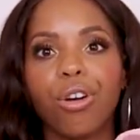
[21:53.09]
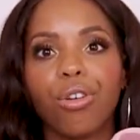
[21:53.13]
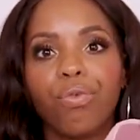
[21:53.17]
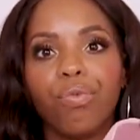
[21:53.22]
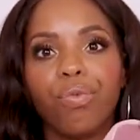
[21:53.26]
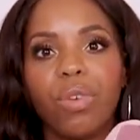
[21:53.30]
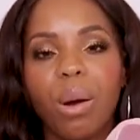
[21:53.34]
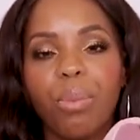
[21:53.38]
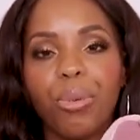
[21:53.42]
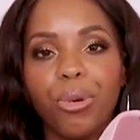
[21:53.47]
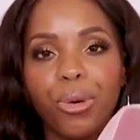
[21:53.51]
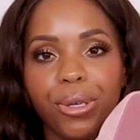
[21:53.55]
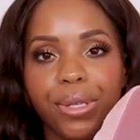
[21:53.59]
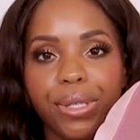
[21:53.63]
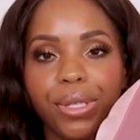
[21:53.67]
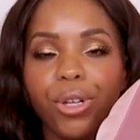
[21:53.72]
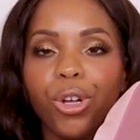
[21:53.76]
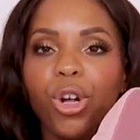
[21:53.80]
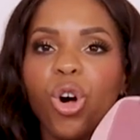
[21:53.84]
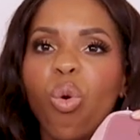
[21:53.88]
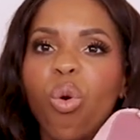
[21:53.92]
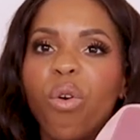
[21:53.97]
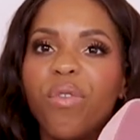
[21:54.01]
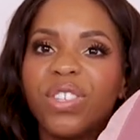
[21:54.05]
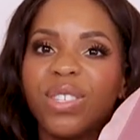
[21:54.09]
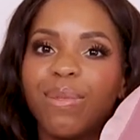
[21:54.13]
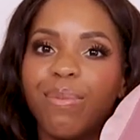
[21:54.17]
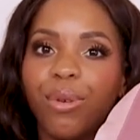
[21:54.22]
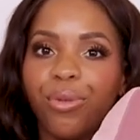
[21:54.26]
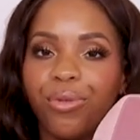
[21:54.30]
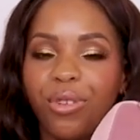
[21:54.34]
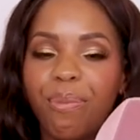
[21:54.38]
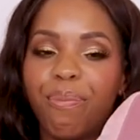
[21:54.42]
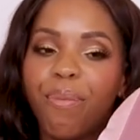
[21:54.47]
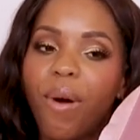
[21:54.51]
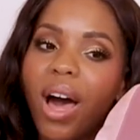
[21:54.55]
rubber sole with some
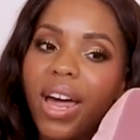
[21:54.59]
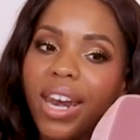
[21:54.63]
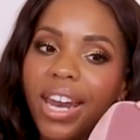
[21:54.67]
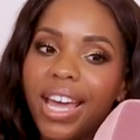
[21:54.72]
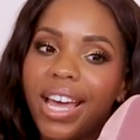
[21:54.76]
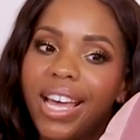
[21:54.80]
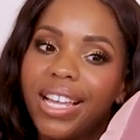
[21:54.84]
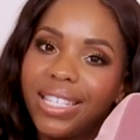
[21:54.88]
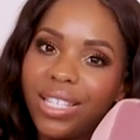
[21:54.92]
grip on it,